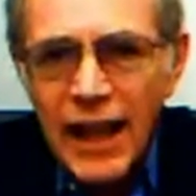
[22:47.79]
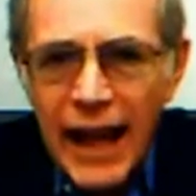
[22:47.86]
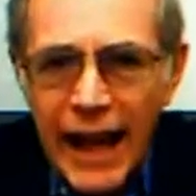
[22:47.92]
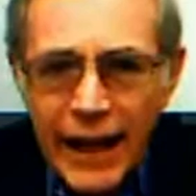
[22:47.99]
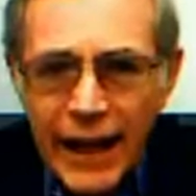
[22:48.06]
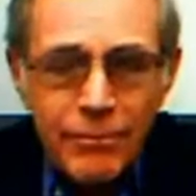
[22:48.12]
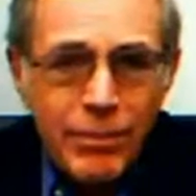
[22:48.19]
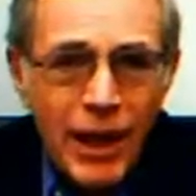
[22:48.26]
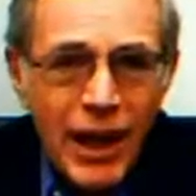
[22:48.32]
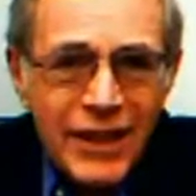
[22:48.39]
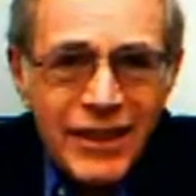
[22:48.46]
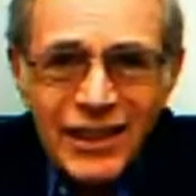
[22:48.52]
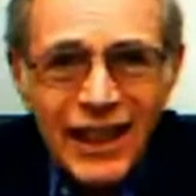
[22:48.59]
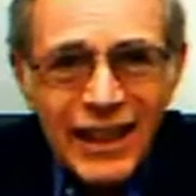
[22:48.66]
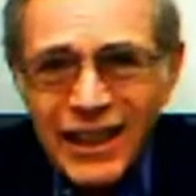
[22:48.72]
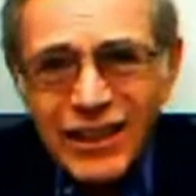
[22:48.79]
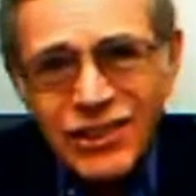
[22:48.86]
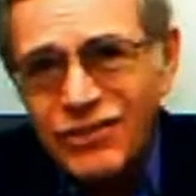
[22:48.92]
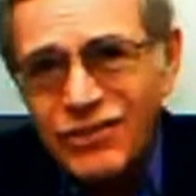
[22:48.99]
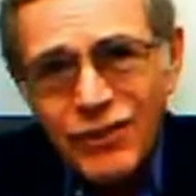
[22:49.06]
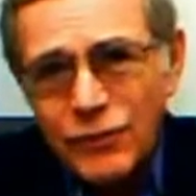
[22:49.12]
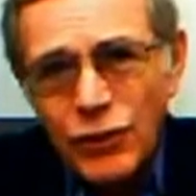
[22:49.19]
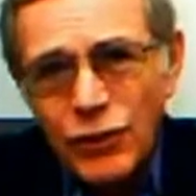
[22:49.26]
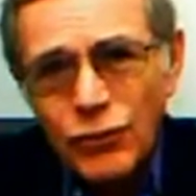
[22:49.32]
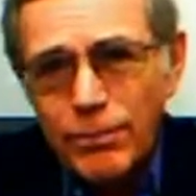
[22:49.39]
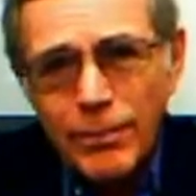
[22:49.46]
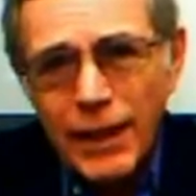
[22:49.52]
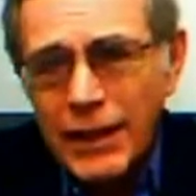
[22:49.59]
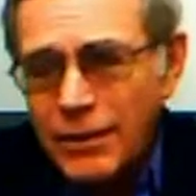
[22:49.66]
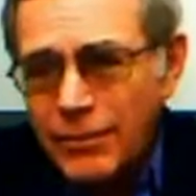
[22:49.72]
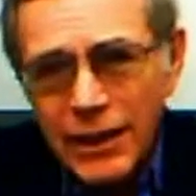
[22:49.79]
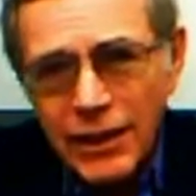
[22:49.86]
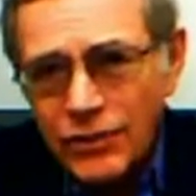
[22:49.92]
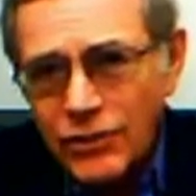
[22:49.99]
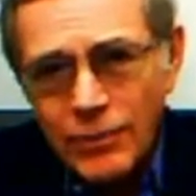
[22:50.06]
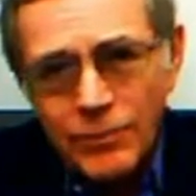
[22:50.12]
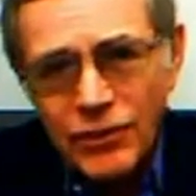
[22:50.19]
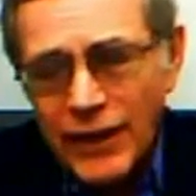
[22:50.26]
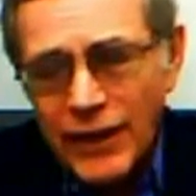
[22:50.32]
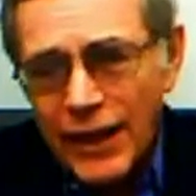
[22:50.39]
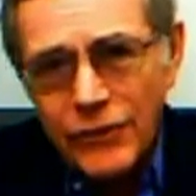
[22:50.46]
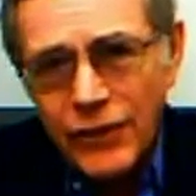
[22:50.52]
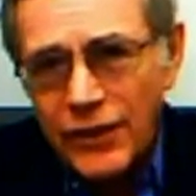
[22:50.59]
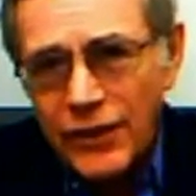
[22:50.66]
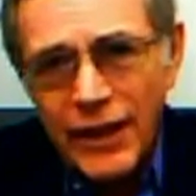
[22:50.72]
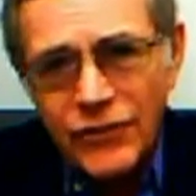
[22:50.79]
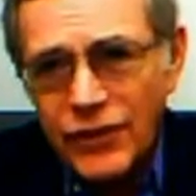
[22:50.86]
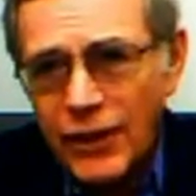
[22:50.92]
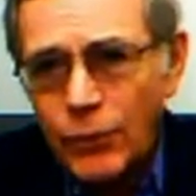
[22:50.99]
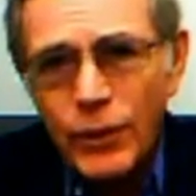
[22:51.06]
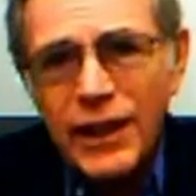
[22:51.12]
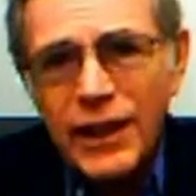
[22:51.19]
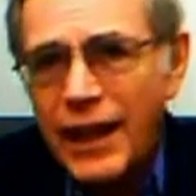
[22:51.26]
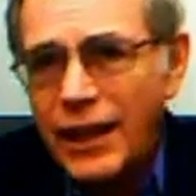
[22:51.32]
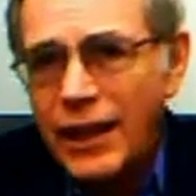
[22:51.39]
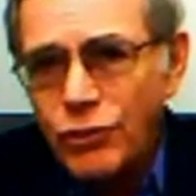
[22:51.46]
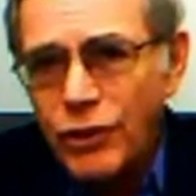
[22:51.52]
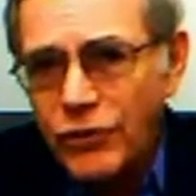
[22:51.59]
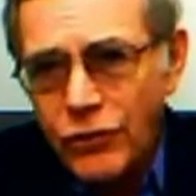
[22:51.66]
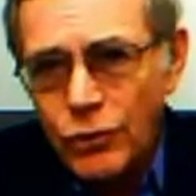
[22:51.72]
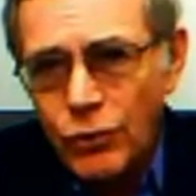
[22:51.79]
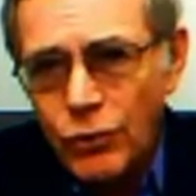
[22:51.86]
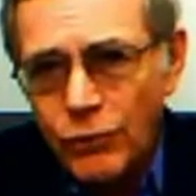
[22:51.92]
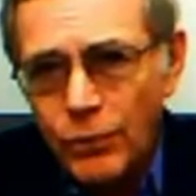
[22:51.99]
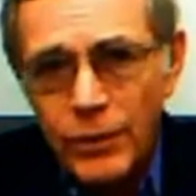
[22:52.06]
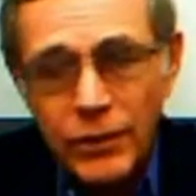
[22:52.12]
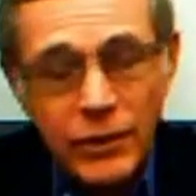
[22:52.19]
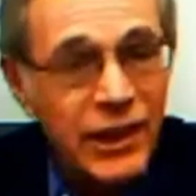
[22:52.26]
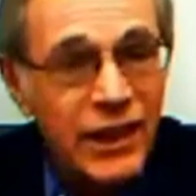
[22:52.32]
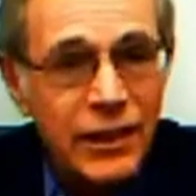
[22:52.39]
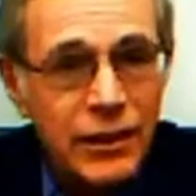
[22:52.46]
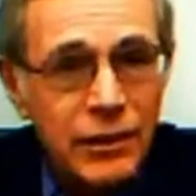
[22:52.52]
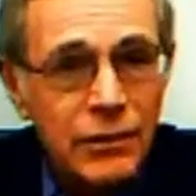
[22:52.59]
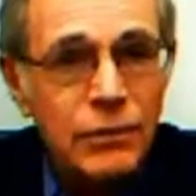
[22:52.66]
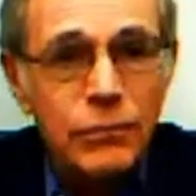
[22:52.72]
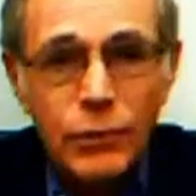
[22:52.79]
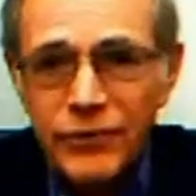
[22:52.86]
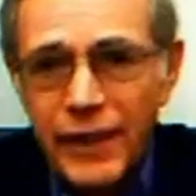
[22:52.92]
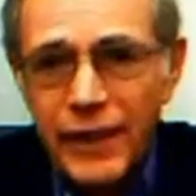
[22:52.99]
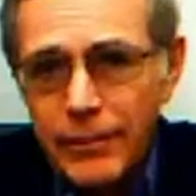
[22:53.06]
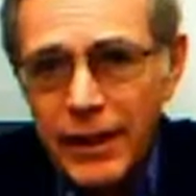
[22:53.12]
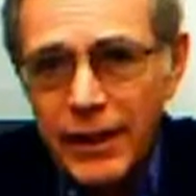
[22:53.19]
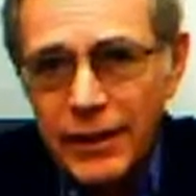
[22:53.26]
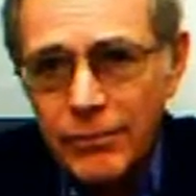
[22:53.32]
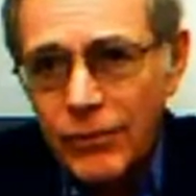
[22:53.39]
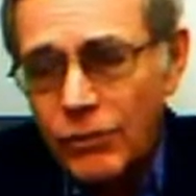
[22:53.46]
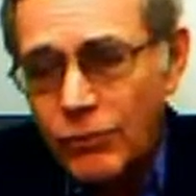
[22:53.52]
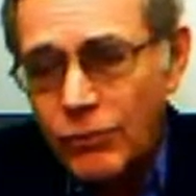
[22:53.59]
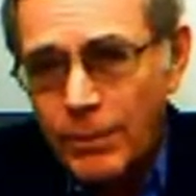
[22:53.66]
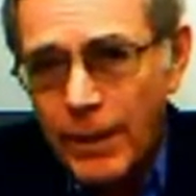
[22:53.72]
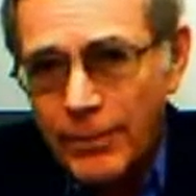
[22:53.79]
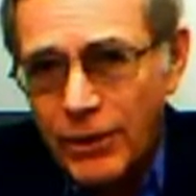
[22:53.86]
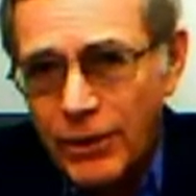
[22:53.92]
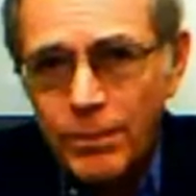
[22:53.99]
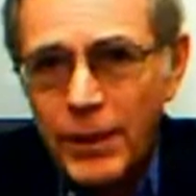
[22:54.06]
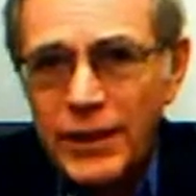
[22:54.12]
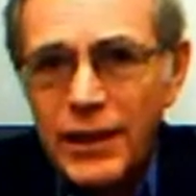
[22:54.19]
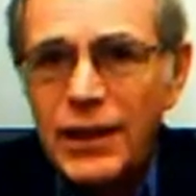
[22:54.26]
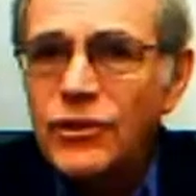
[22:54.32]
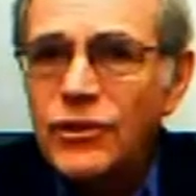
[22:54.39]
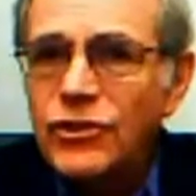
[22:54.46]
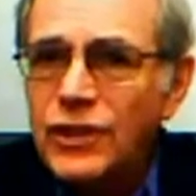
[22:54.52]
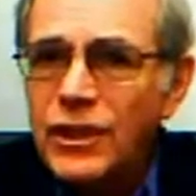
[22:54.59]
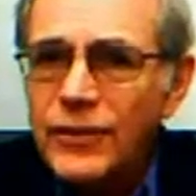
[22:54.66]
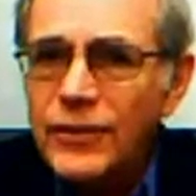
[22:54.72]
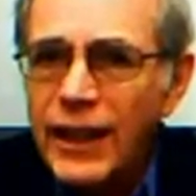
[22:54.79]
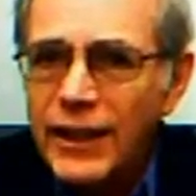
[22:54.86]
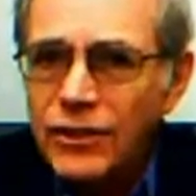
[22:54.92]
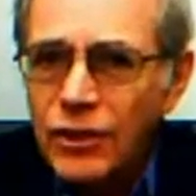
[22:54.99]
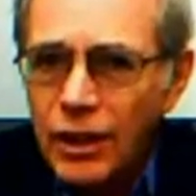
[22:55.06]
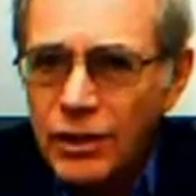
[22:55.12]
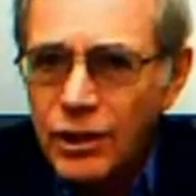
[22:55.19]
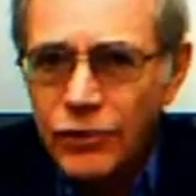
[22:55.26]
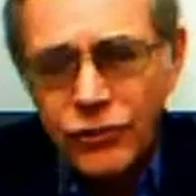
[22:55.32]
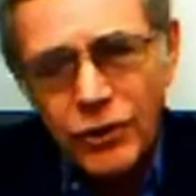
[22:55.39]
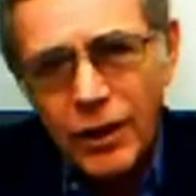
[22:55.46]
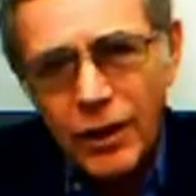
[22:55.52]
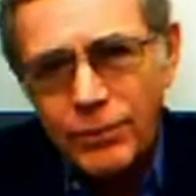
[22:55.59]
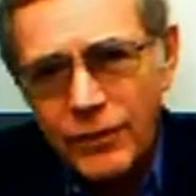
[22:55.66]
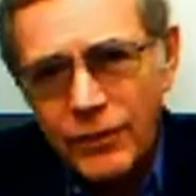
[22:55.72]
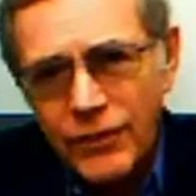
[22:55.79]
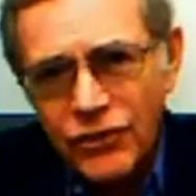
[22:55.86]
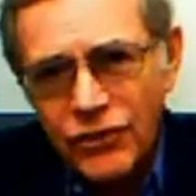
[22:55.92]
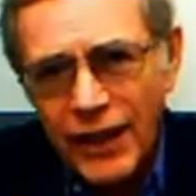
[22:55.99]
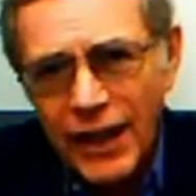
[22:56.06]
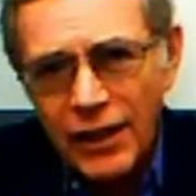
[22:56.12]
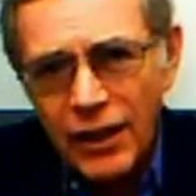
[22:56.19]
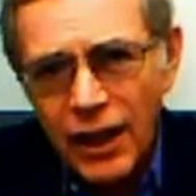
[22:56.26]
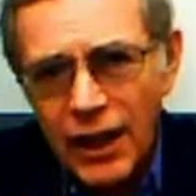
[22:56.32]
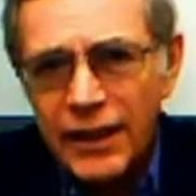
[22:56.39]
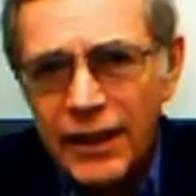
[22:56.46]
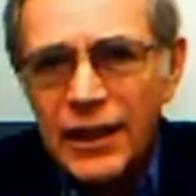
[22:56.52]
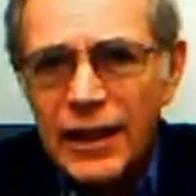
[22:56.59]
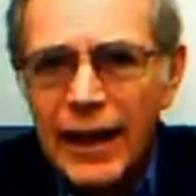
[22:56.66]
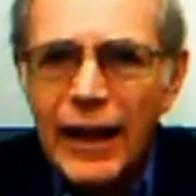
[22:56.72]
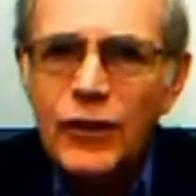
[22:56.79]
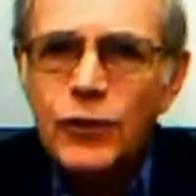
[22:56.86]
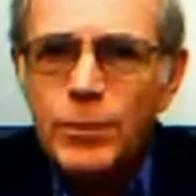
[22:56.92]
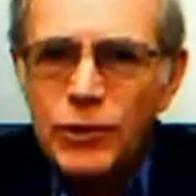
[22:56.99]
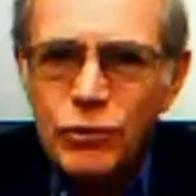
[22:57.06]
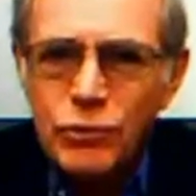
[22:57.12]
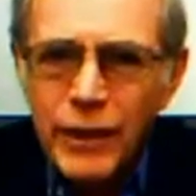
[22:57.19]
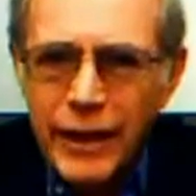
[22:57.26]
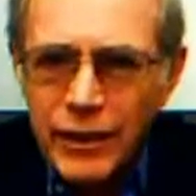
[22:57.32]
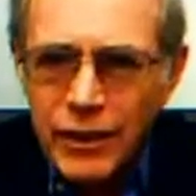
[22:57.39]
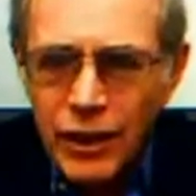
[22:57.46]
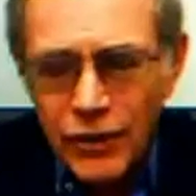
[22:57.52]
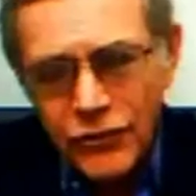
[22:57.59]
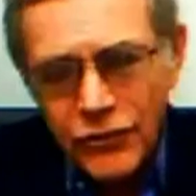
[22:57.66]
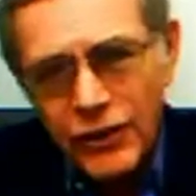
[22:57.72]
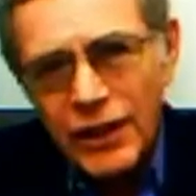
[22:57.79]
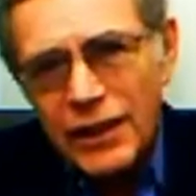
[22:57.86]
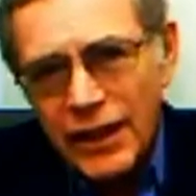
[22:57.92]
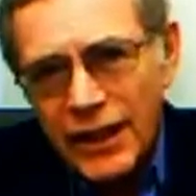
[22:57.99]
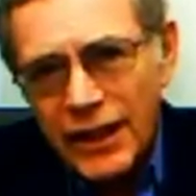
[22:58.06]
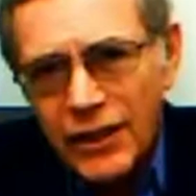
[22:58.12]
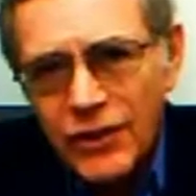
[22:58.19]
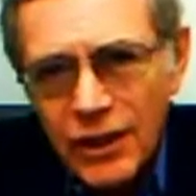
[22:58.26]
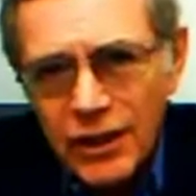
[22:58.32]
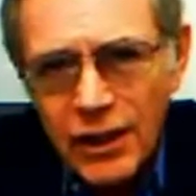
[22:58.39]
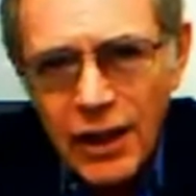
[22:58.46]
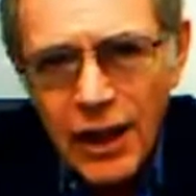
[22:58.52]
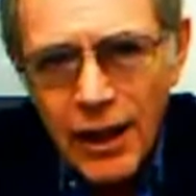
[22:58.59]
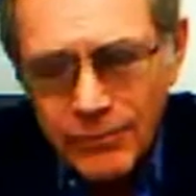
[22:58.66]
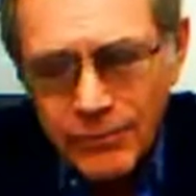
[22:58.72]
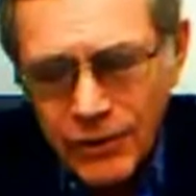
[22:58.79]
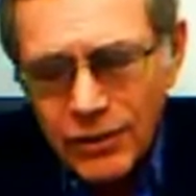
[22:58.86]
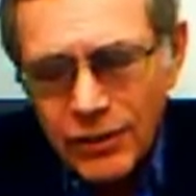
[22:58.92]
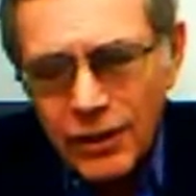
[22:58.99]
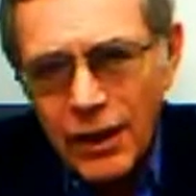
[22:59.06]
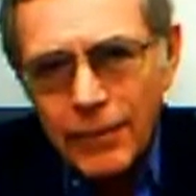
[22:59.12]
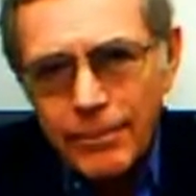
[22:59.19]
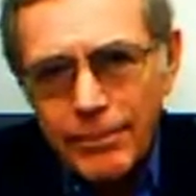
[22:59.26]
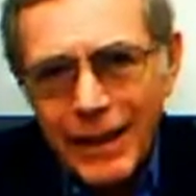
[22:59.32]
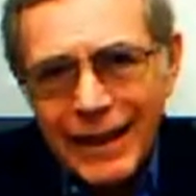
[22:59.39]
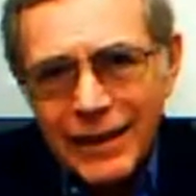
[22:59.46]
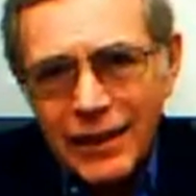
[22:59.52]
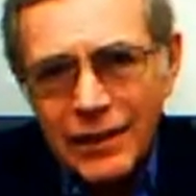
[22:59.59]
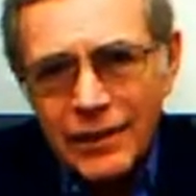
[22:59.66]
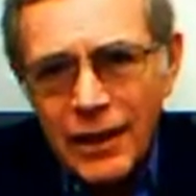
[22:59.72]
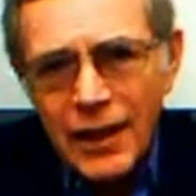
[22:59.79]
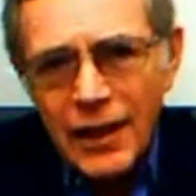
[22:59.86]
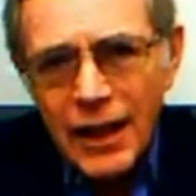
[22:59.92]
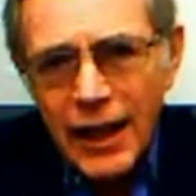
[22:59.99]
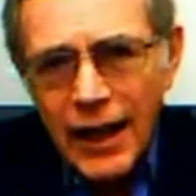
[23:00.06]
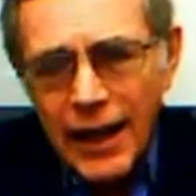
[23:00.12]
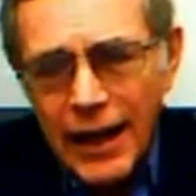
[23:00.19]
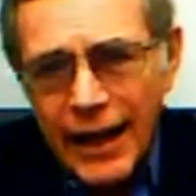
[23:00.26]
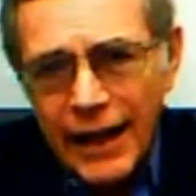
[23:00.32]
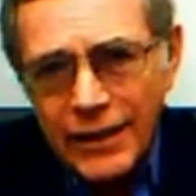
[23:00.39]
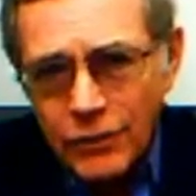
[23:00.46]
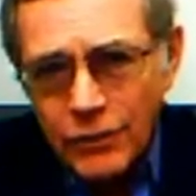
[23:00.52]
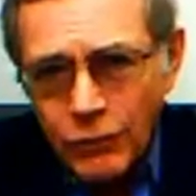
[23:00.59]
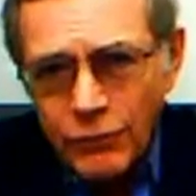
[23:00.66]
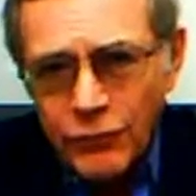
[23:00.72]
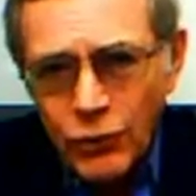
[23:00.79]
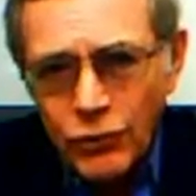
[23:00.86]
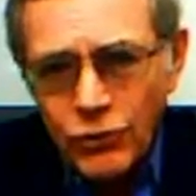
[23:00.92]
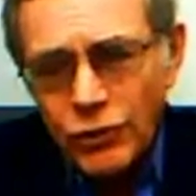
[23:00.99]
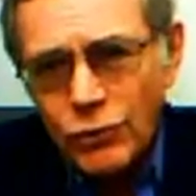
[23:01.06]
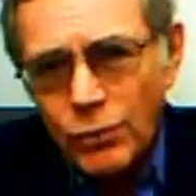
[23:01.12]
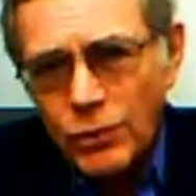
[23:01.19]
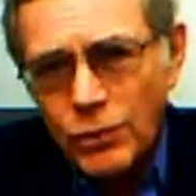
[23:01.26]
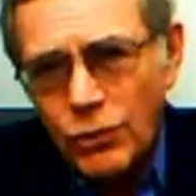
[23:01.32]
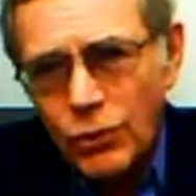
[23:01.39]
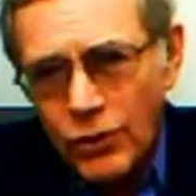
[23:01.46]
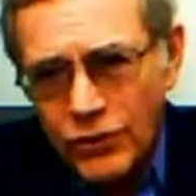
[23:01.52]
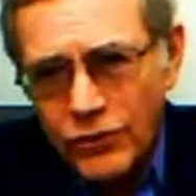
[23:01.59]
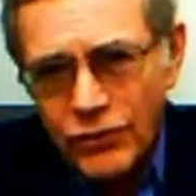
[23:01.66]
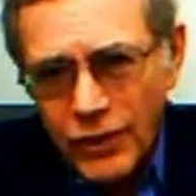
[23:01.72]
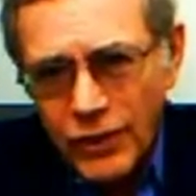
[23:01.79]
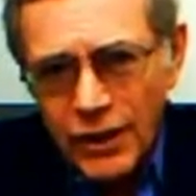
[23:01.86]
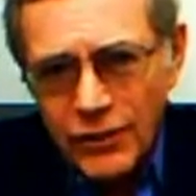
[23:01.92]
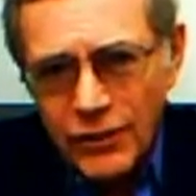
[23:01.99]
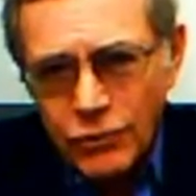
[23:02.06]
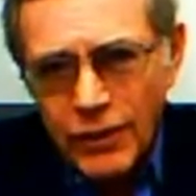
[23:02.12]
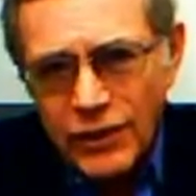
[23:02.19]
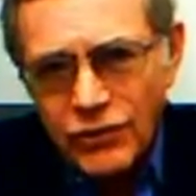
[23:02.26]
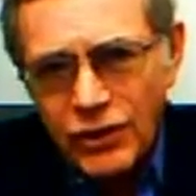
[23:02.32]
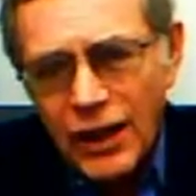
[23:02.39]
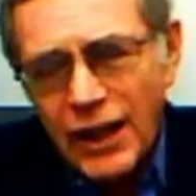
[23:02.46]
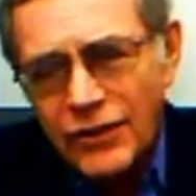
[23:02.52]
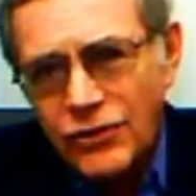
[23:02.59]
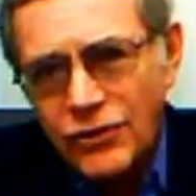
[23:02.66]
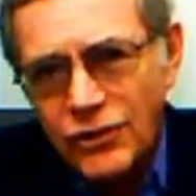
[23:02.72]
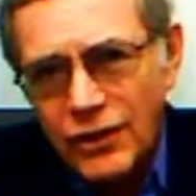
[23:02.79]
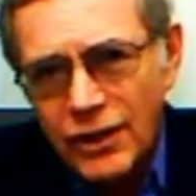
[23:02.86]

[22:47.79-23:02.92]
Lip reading: And by the late 1850s, many, many Deep South, they say, we can't trust the North. Lincoln, well, forget about him, the Republicans, but even Stephen A. Douglas, our previous ally, has betrayed us in the Lecompton battle and in refusing to endorse the Dred Scott's